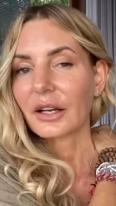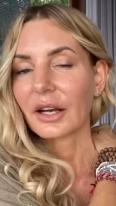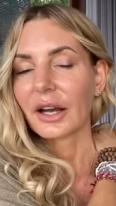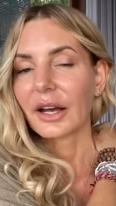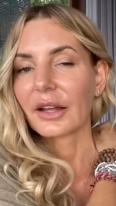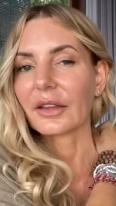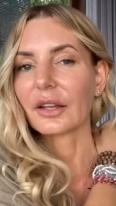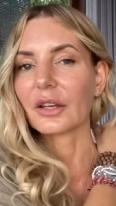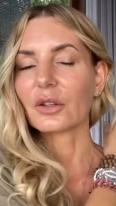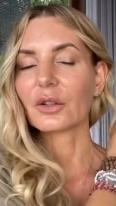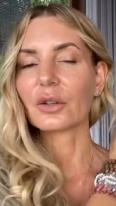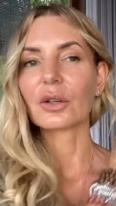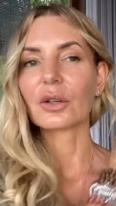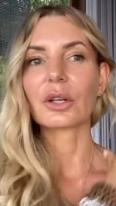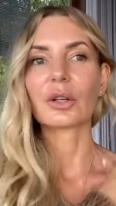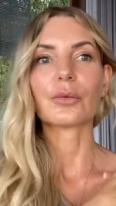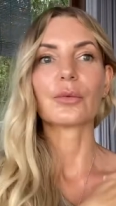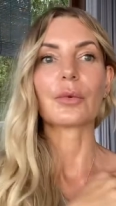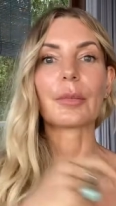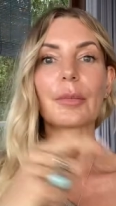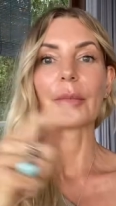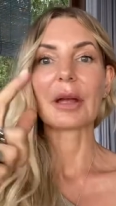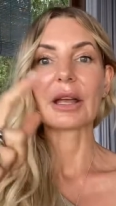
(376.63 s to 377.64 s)
And then you can
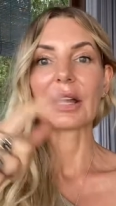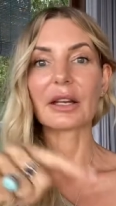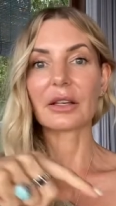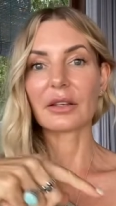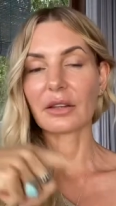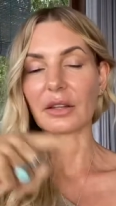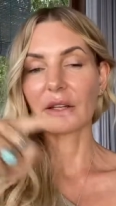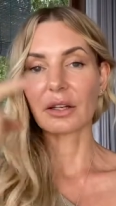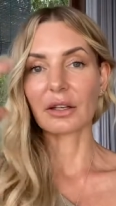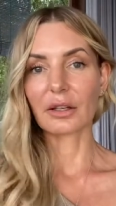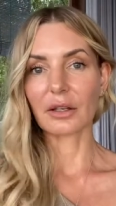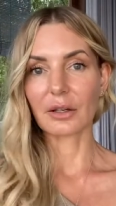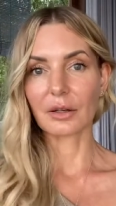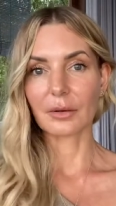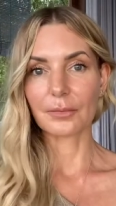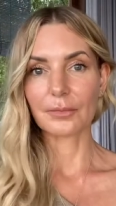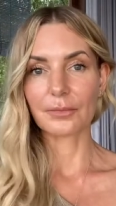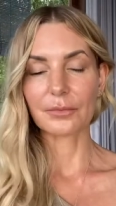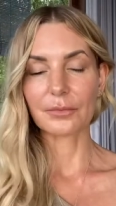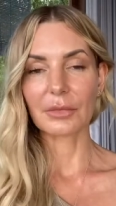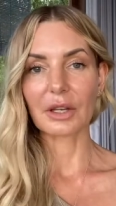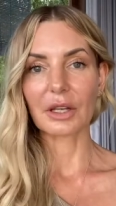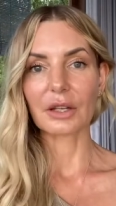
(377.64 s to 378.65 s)
repeat the,
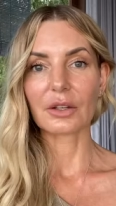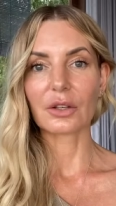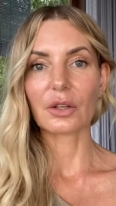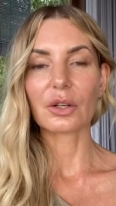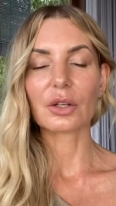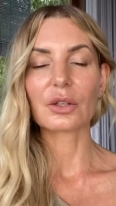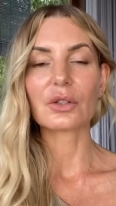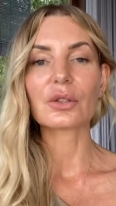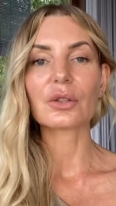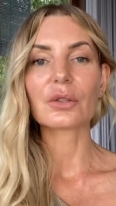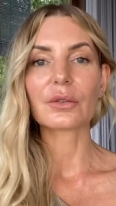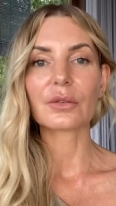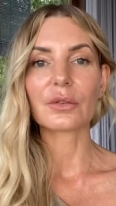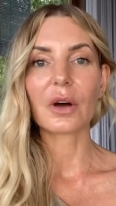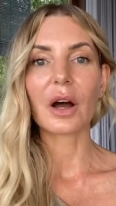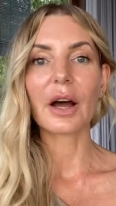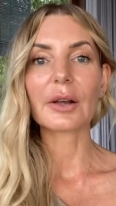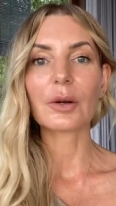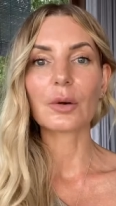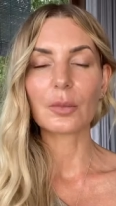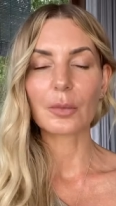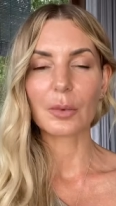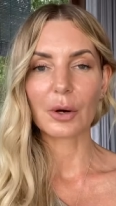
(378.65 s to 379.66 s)
um, you can do the
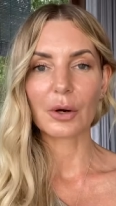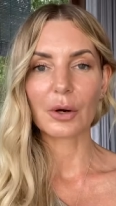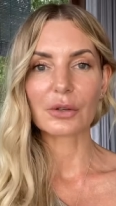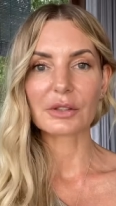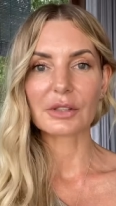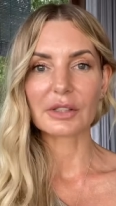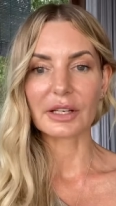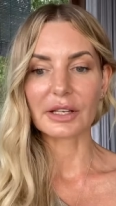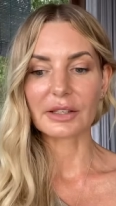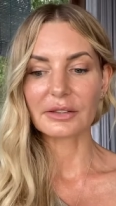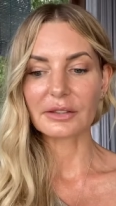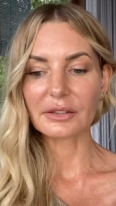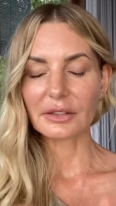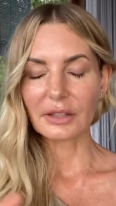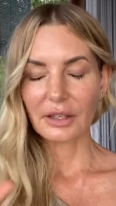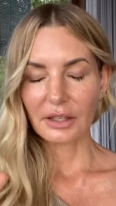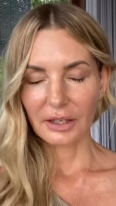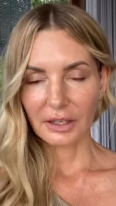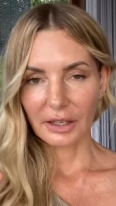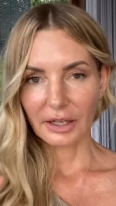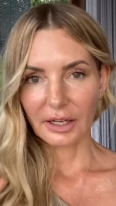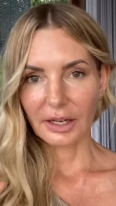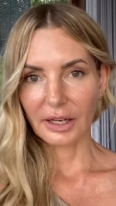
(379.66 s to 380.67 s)
final process
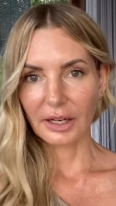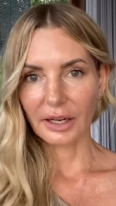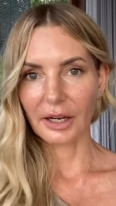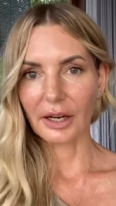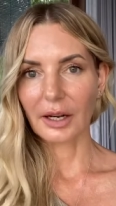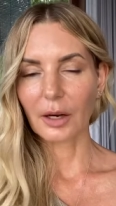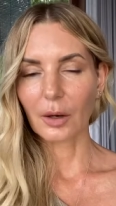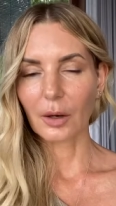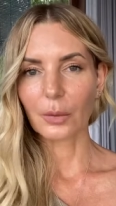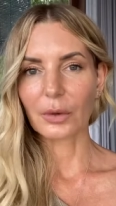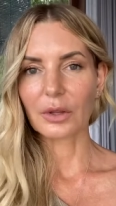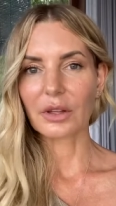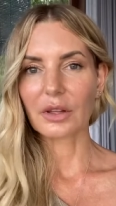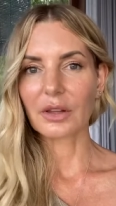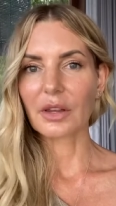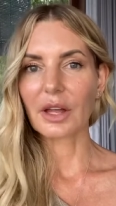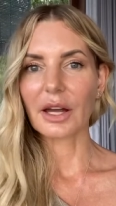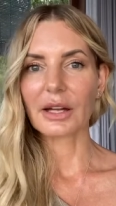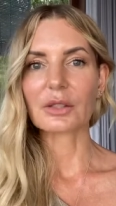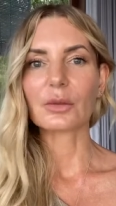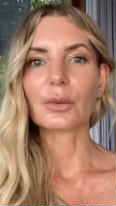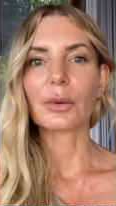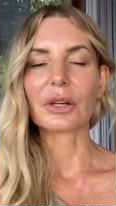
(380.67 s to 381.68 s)
uh, within
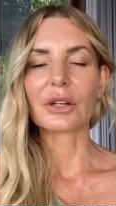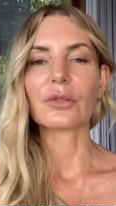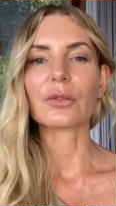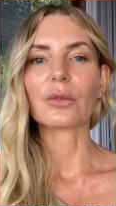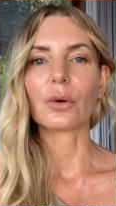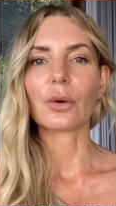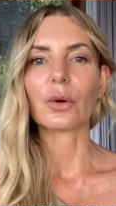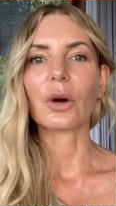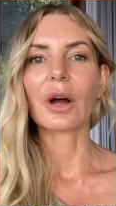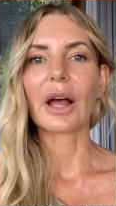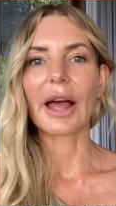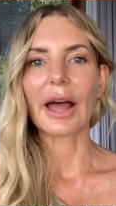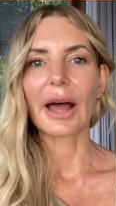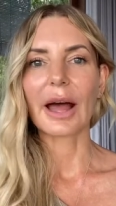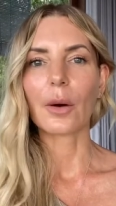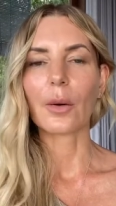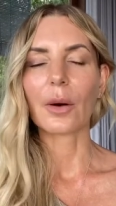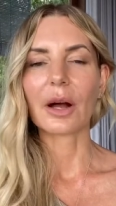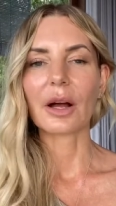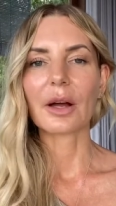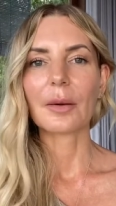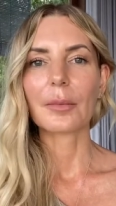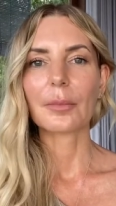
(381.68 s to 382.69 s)
that 24
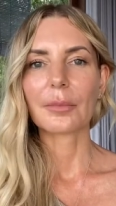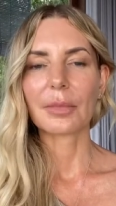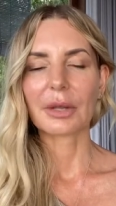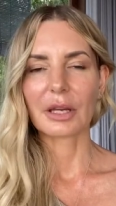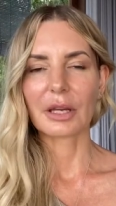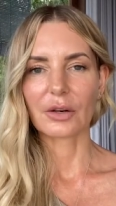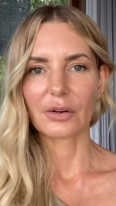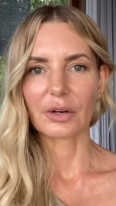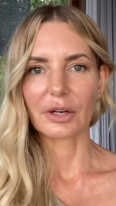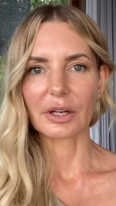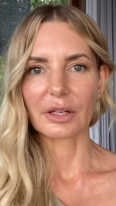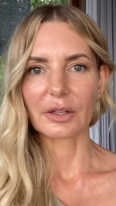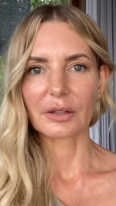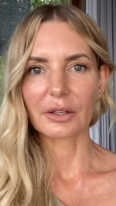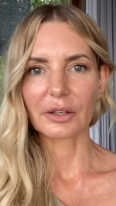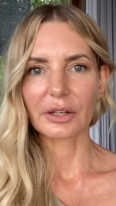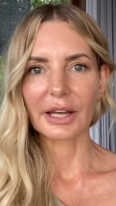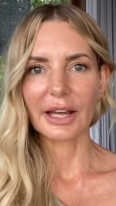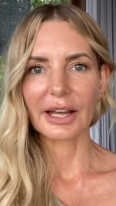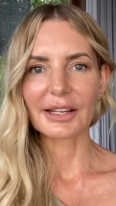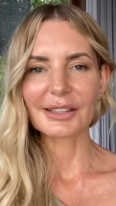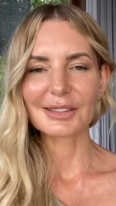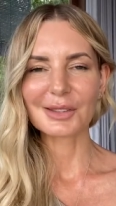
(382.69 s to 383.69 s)
hour period.
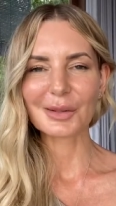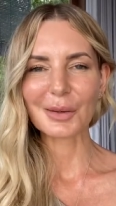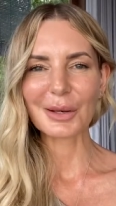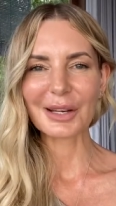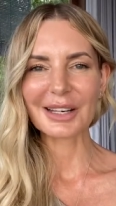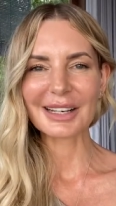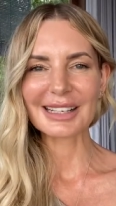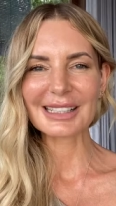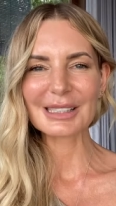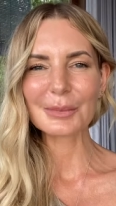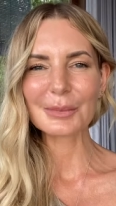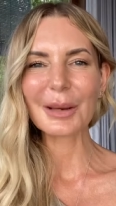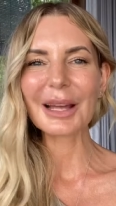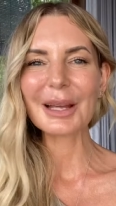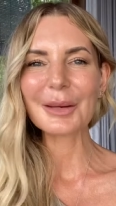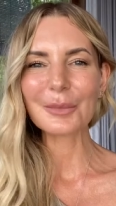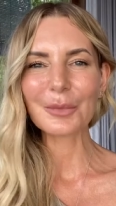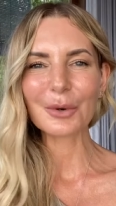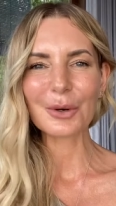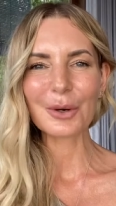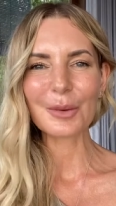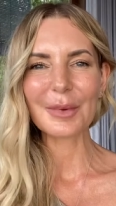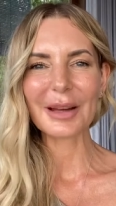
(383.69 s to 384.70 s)
Okay, so I'm going to explain
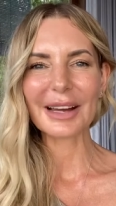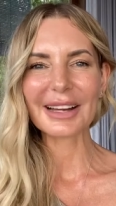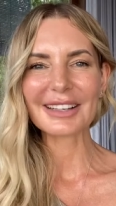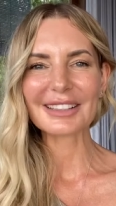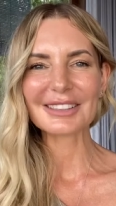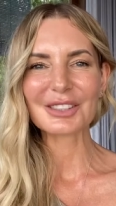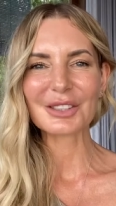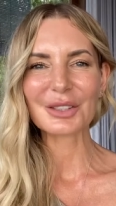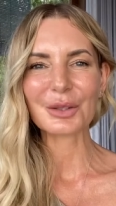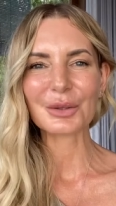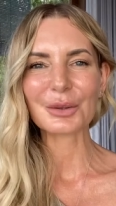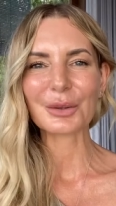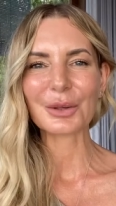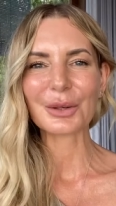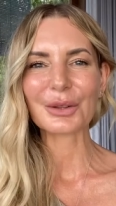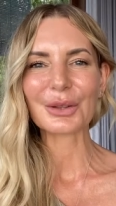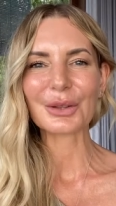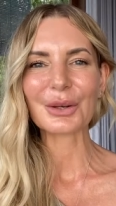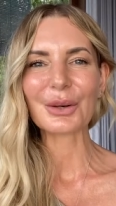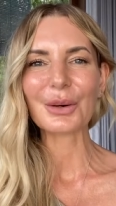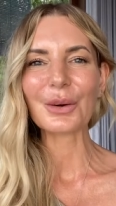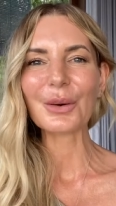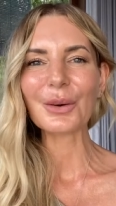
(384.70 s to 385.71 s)
more about it to you on
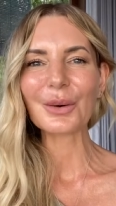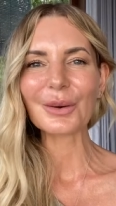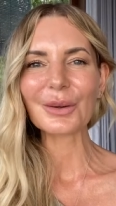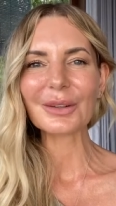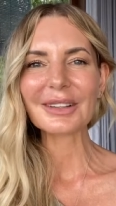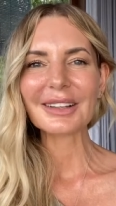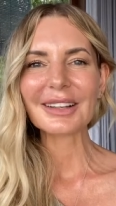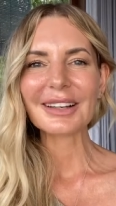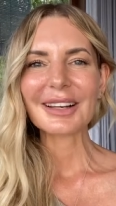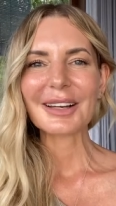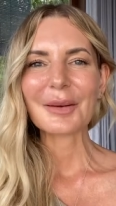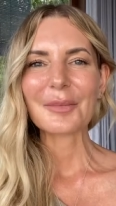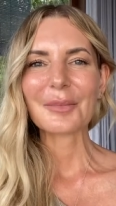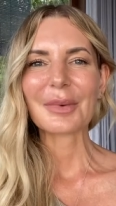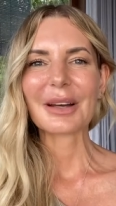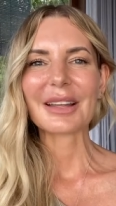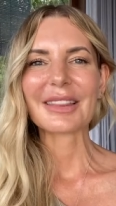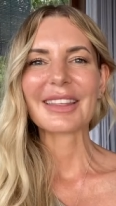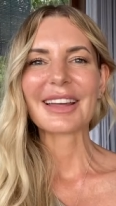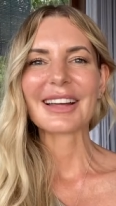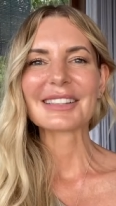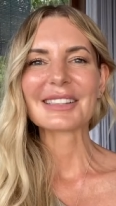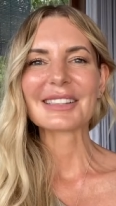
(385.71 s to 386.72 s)
the call,
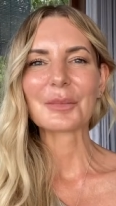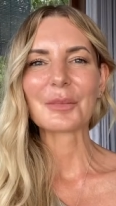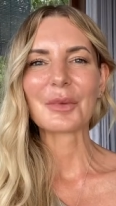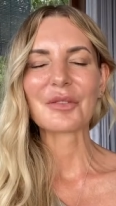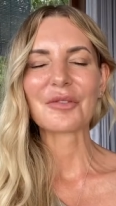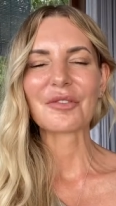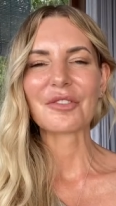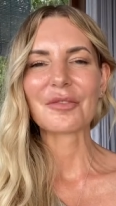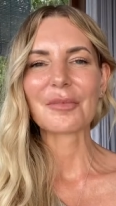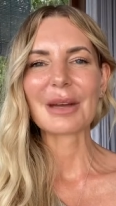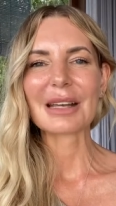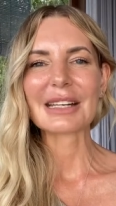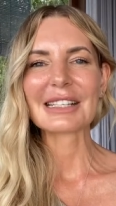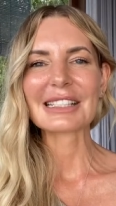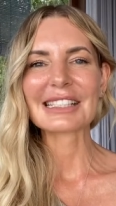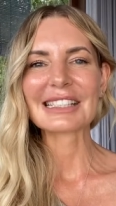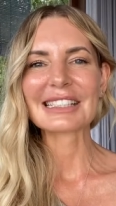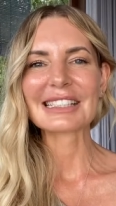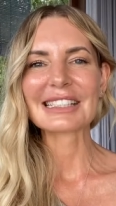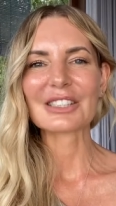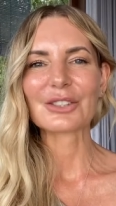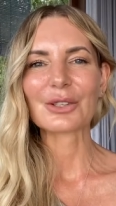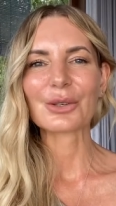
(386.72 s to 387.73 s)
but that's some
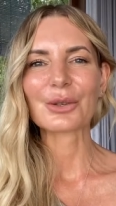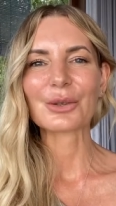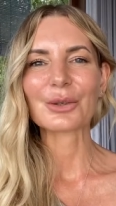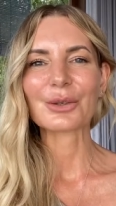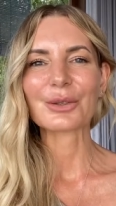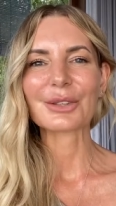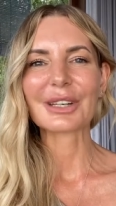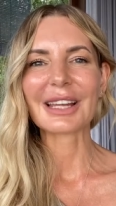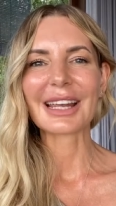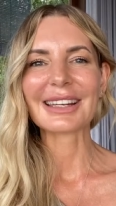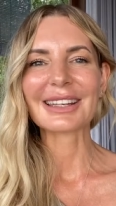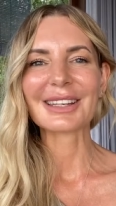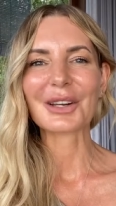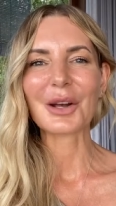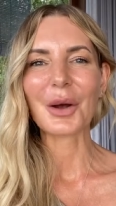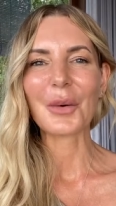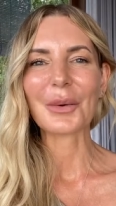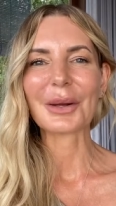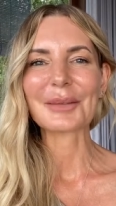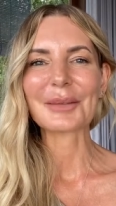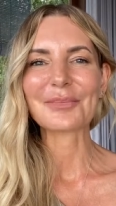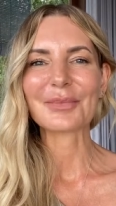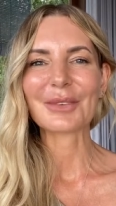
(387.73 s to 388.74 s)
information to get you
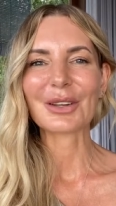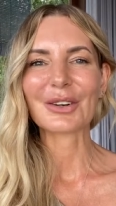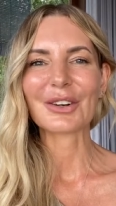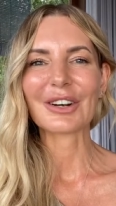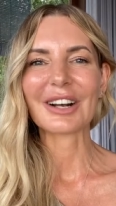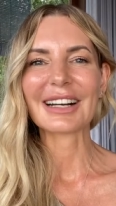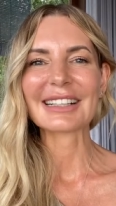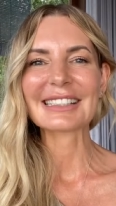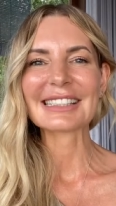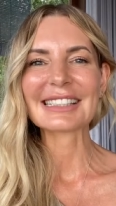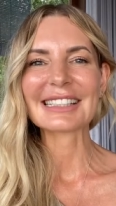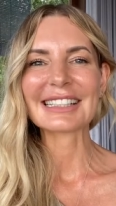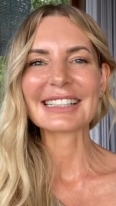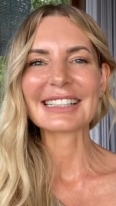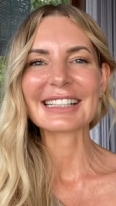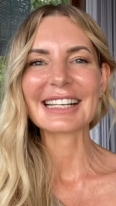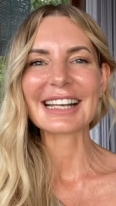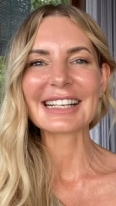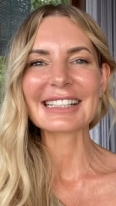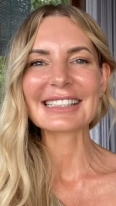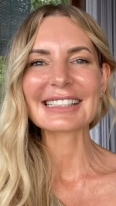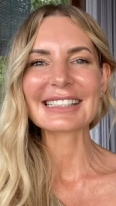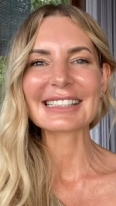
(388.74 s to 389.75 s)
going. All right, see you
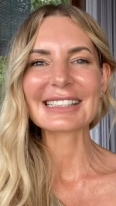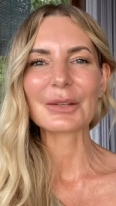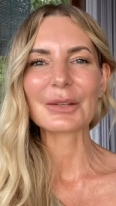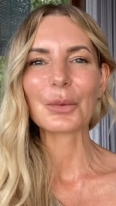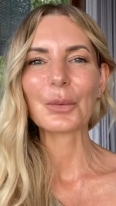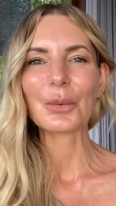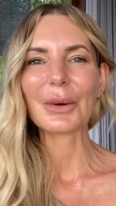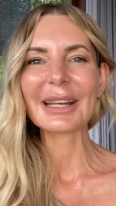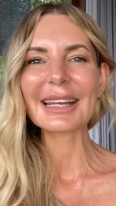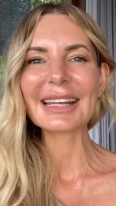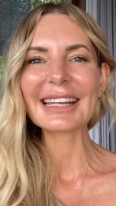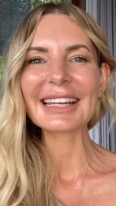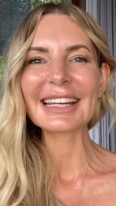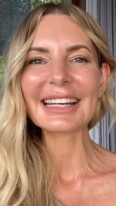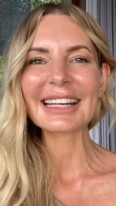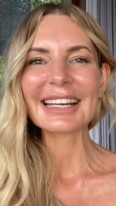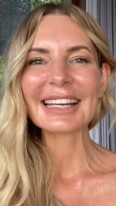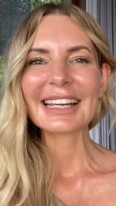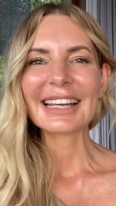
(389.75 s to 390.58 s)
next week.